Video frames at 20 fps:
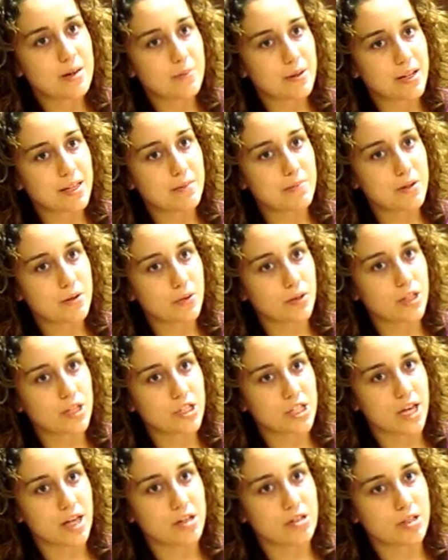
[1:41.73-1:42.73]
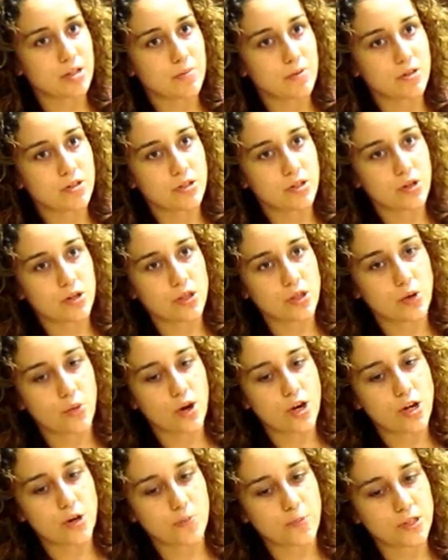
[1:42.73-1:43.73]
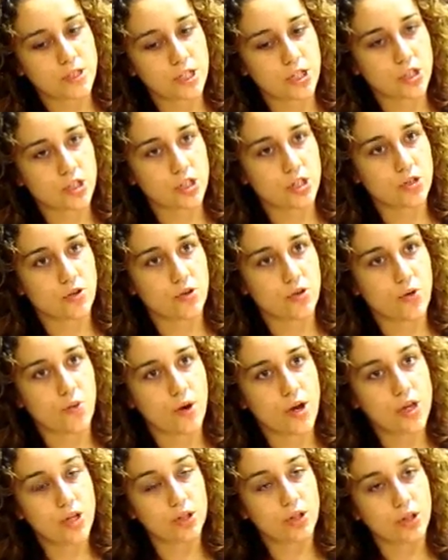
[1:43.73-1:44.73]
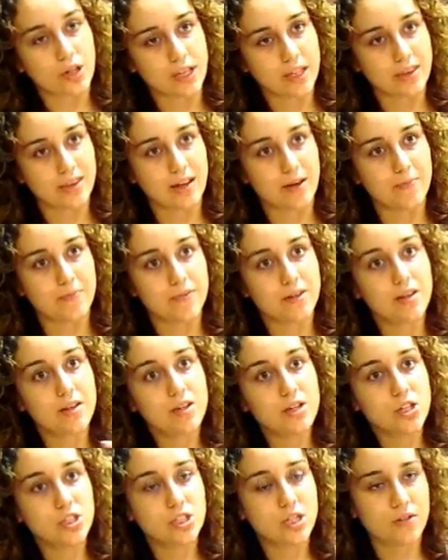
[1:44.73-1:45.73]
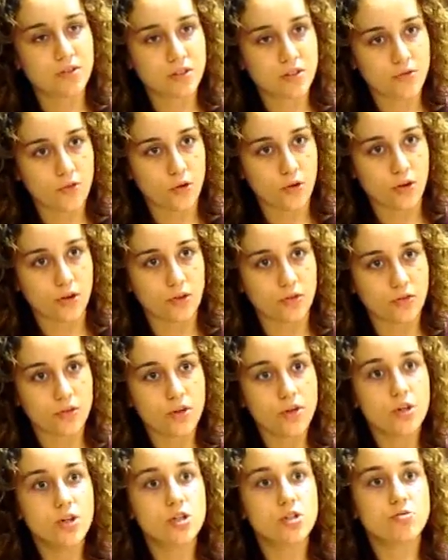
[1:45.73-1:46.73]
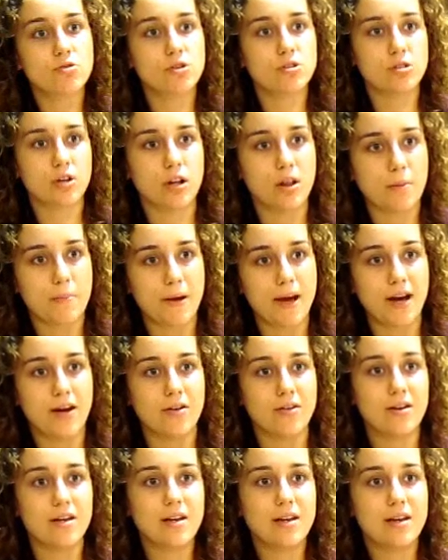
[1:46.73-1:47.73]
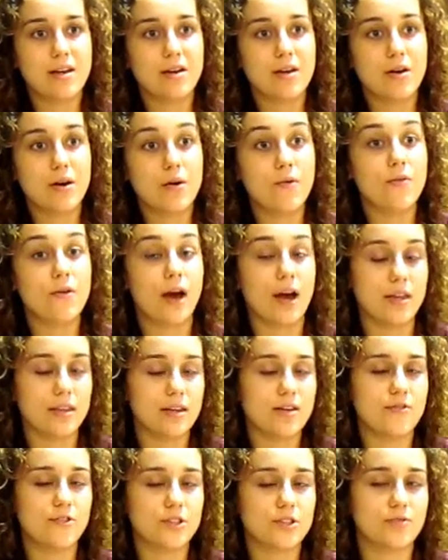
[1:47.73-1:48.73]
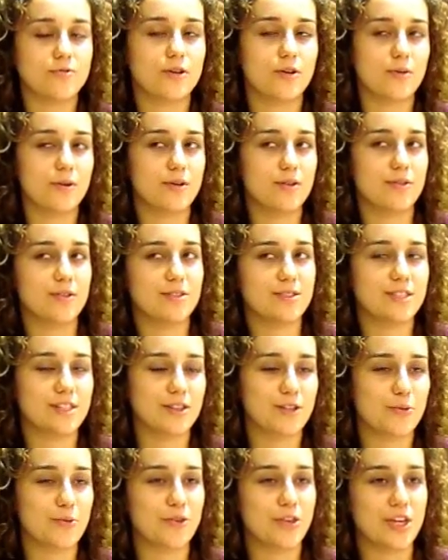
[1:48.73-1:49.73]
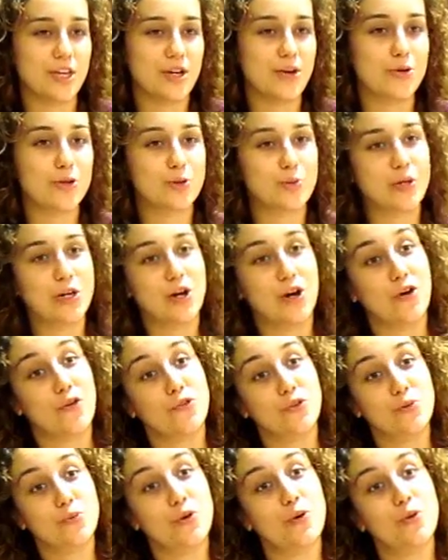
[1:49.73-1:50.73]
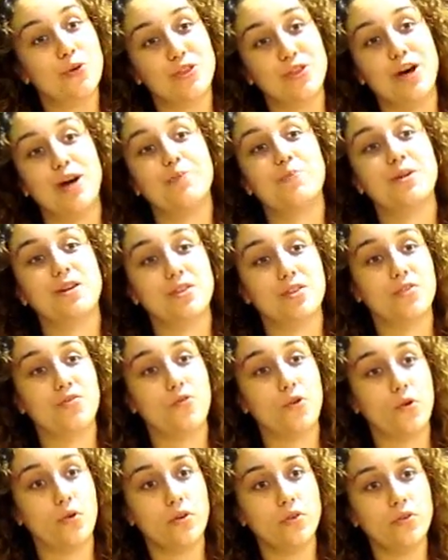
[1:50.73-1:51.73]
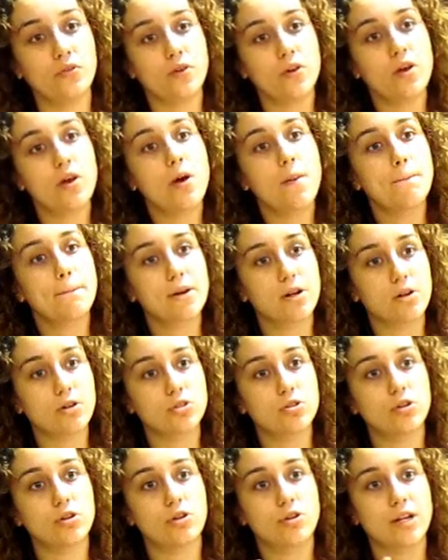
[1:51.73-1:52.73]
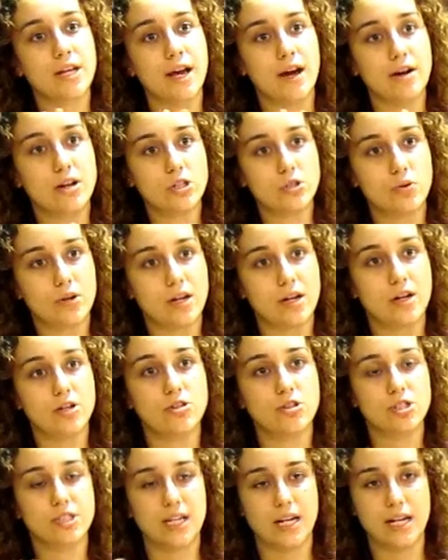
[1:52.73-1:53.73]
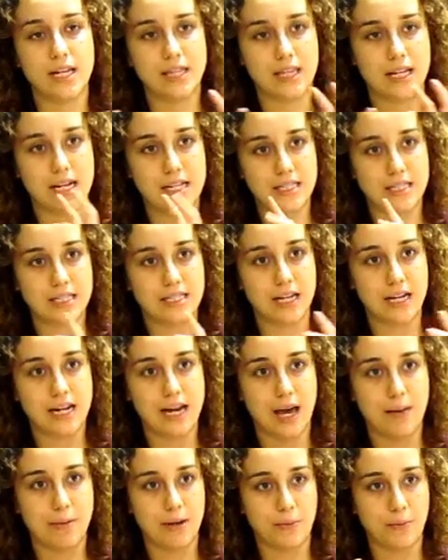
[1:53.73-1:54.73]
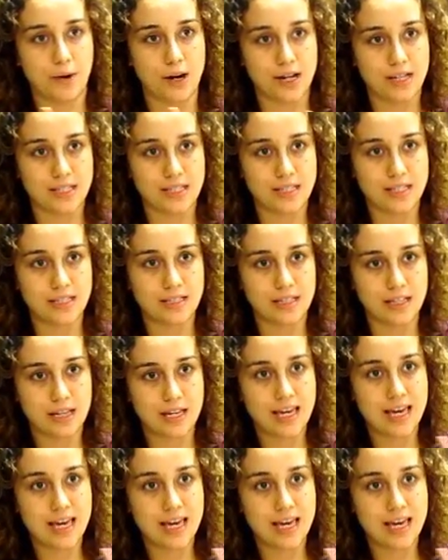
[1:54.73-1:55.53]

but it can be really challenging because the way you're positioned or the way you look at them shifts focus. So it's all about, I think, first of all, dealing with egos, being comfortable with not being the focus, but also learning how to do it and understanding that it's a dynamic process.